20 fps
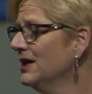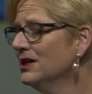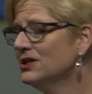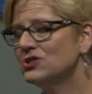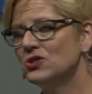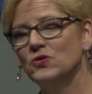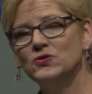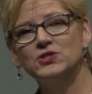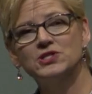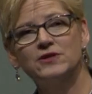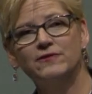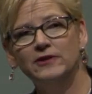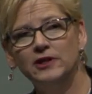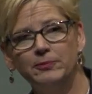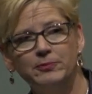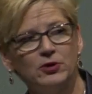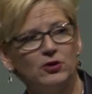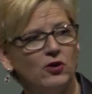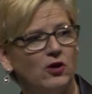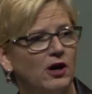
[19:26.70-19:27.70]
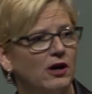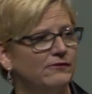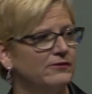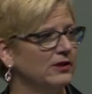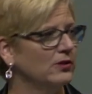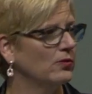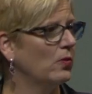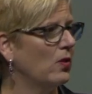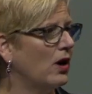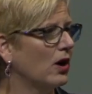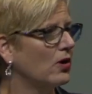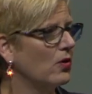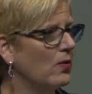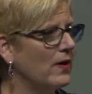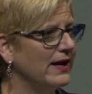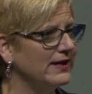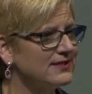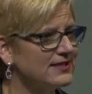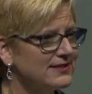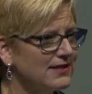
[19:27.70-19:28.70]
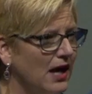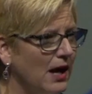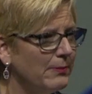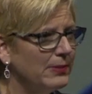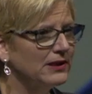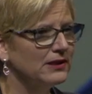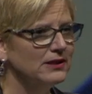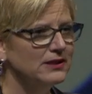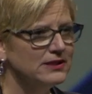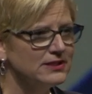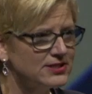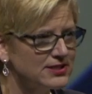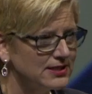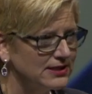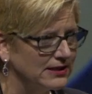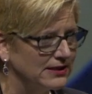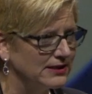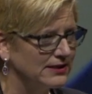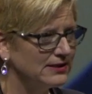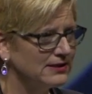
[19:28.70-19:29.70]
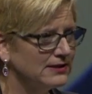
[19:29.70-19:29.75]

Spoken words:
Don't just fill up your coffee and walk away. Stop and listen.